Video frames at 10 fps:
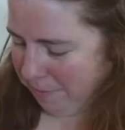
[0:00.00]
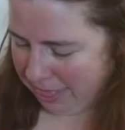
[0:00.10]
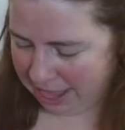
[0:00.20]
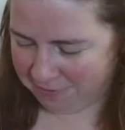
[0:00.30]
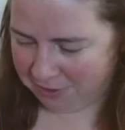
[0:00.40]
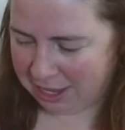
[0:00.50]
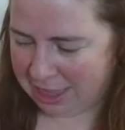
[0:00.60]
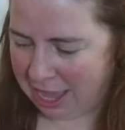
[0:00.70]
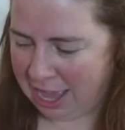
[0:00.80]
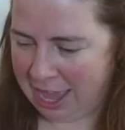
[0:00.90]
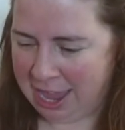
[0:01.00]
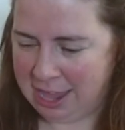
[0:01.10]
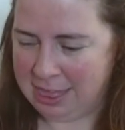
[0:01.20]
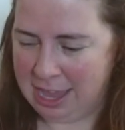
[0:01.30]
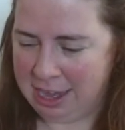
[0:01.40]
But thankfully, the eye
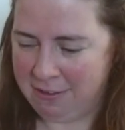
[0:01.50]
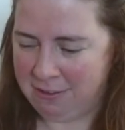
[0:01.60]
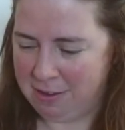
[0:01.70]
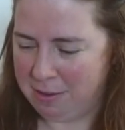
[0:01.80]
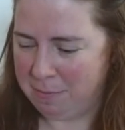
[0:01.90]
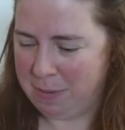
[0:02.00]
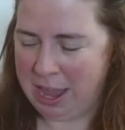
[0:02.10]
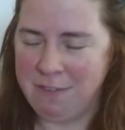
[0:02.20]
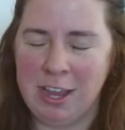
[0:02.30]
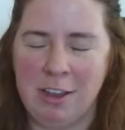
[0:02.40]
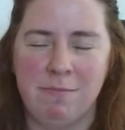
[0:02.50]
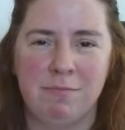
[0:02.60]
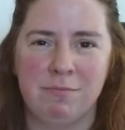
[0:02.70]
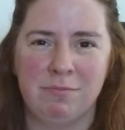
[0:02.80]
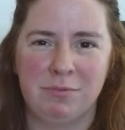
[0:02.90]
that is behaving
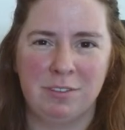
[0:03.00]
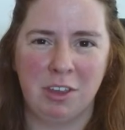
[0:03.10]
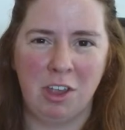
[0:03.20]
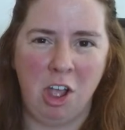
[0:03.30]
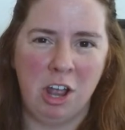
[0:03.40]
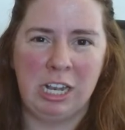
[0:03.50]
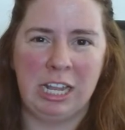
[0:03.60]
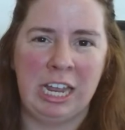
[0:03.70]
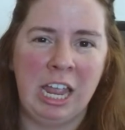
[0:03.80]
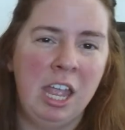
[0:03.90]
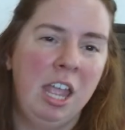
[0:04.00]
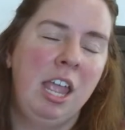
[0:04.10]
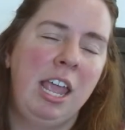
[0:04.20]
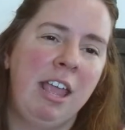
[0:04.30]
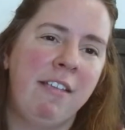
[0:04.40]
oddly
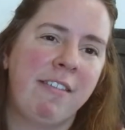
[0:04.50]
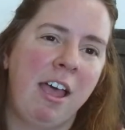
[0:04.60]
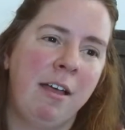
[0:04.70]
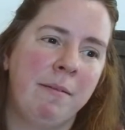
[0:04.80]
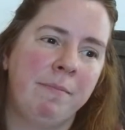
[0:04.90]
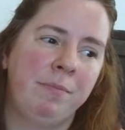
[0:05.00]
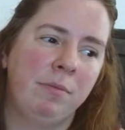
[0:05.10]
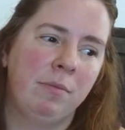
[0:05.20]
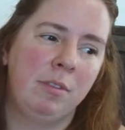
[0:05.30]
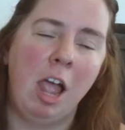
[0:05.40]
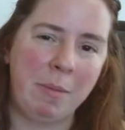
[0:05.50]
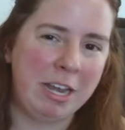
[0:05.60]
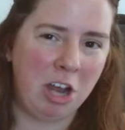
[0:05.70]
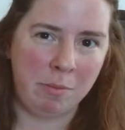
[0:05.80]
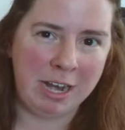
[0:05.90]
is um, not my
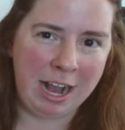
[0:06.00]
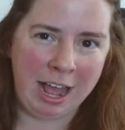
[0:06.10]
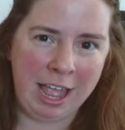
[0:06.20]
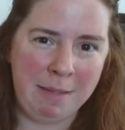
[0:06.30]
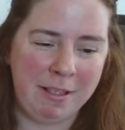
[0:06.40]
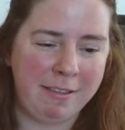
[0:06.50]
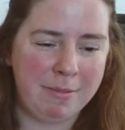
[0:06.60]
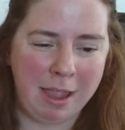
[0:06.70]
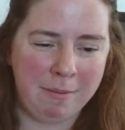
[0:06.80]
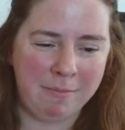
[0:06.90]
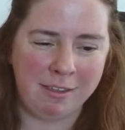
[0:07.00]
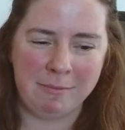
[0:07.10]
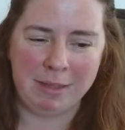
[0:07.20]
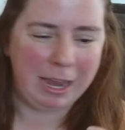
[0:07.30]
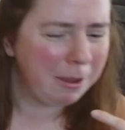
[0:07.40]
dominant eye, but sometimes I'm
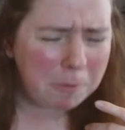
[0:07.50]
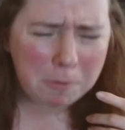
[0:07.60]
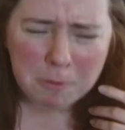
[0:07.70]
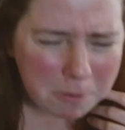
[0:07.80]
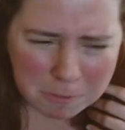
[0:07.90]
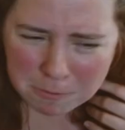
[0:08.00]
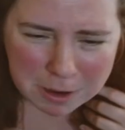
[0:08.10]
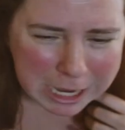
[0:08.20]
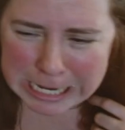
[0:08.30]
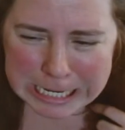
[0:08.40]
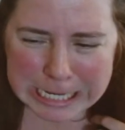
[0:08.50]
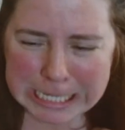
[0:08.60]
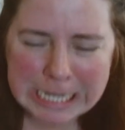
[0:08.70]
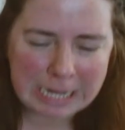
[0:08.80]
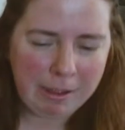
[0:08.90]
like, why can't I
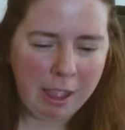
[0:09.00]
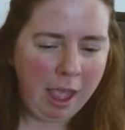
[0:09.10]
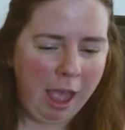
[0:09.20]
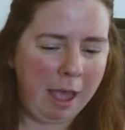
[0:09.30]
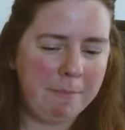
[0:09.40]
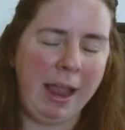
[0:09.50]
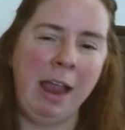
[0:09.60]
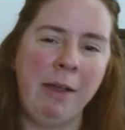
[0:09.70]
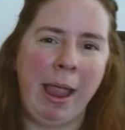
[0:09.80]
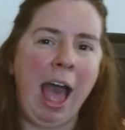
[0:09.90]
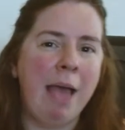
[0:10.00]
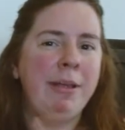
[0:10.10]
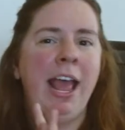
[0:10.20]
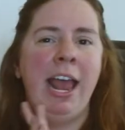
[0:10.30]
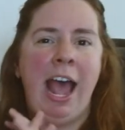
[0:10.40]
see? Um, but anyway, I'm
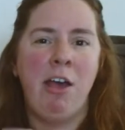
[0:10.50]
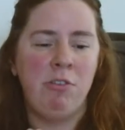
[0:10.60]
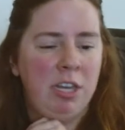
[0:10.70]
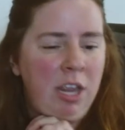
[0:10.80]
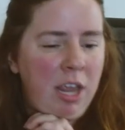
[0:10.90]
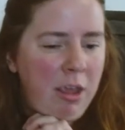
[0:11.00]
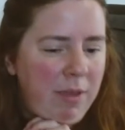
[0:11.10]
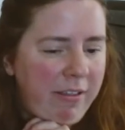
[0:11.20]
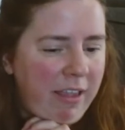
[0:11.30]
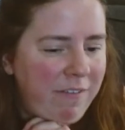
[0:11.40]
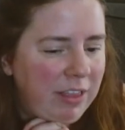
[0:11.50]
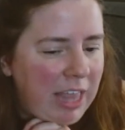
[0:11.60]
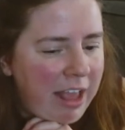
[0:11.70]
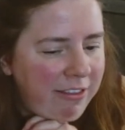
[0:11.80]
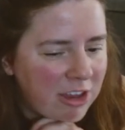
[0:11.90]
gonna head out because I have
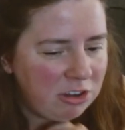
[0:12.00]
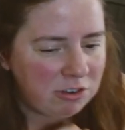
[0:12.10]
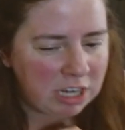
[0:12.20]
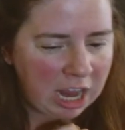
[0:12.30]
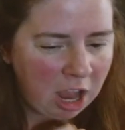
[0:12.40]
lots to do today.